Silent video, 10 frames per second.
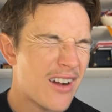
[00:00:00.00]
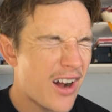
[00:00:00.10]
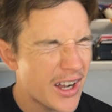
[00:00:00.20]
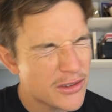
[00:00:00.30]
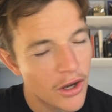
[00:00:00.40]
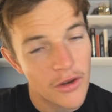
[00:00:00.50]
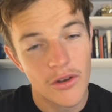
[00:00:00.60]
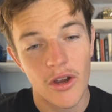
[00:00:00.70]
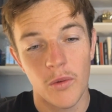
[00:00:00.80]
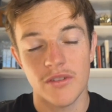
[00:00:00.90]
I don't
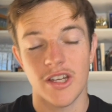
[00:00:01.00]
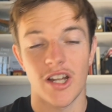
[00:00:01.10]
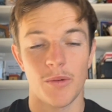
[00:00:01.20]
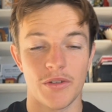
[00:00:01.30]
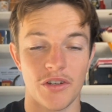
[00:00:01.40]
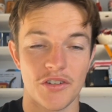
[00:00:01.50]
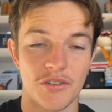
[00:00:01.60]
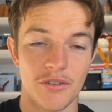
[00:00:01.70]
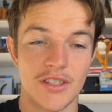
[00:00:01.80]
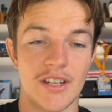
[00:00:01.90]
know what's going on with Josh
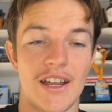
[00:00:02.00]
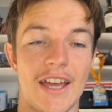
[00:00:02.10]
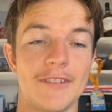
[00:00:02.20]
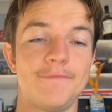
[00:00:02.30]
Schuster, And